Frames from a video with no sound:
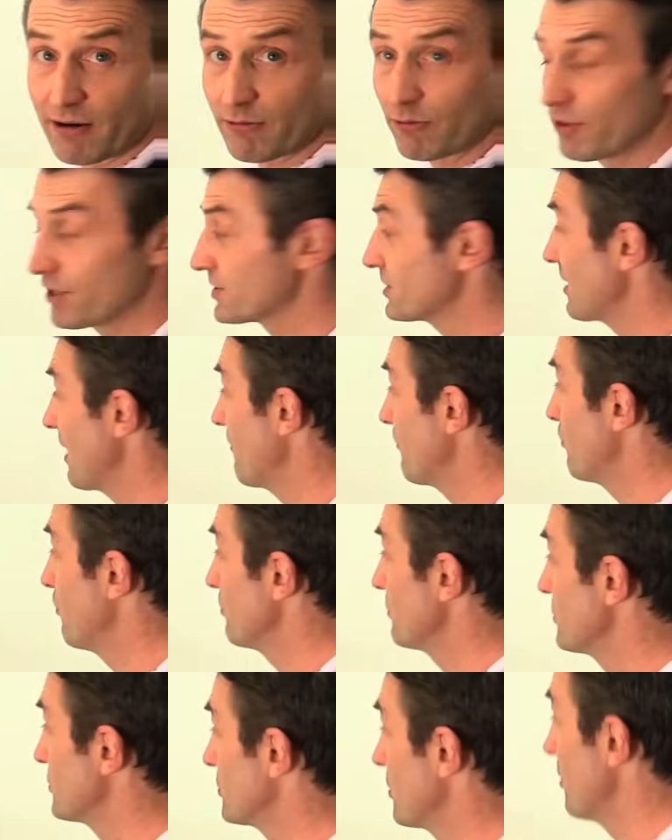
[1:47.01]
All the staff
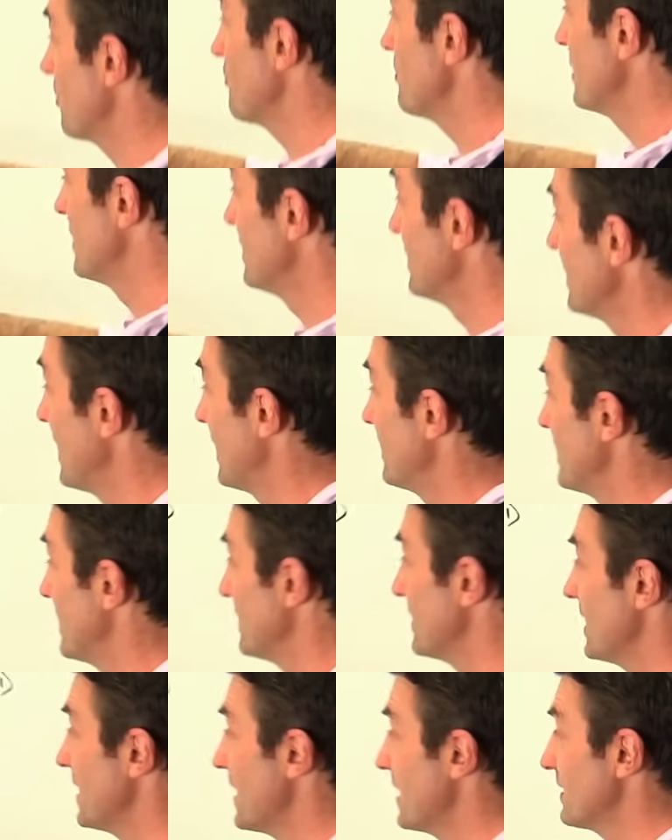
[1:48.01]
quarters go, and then
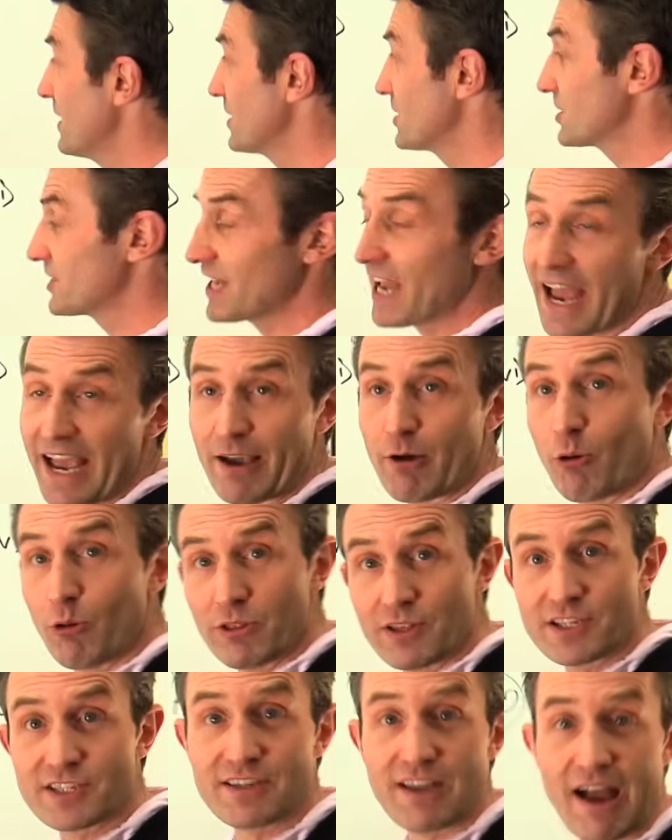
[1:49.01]
they sack all
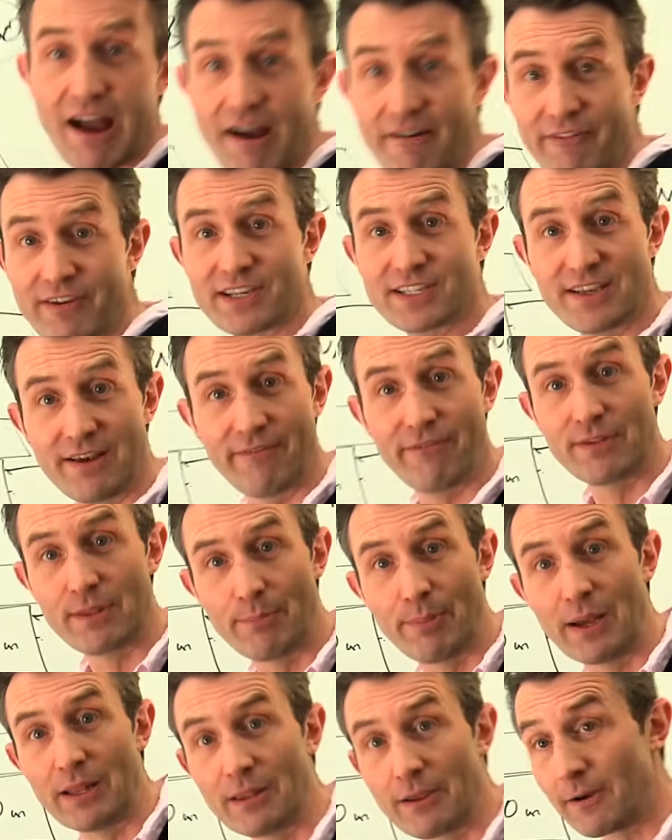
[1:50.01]
the staff except for the
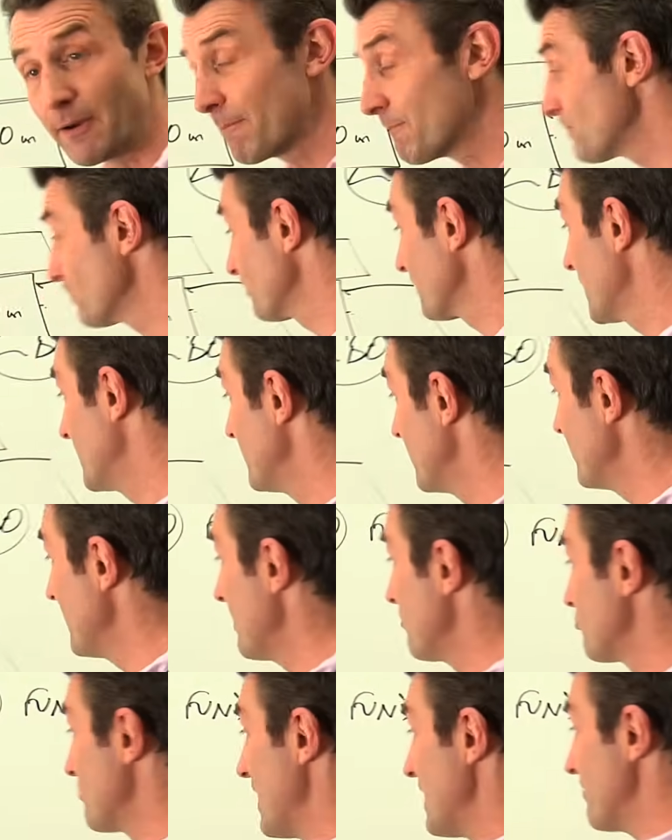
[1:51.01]
butler, and then they
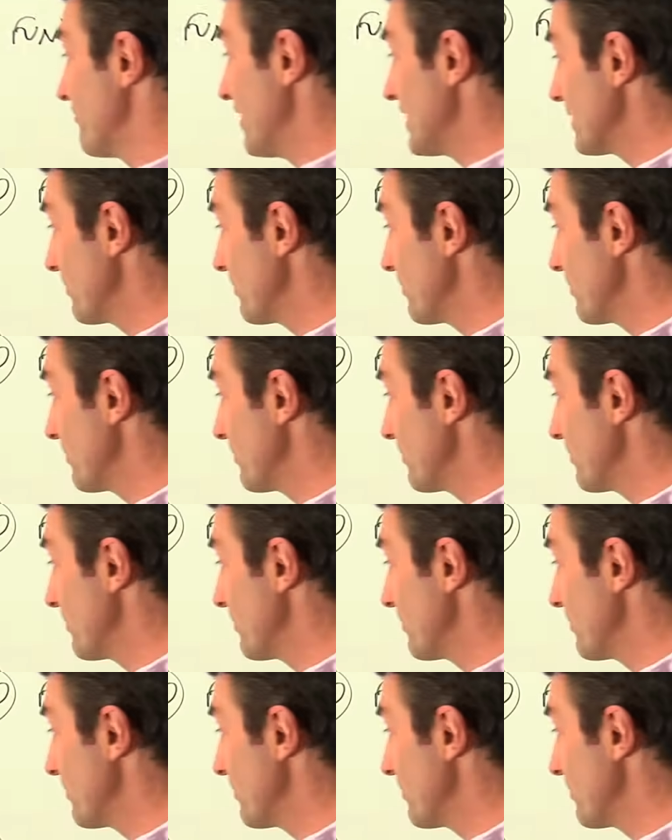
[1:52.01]
renovate.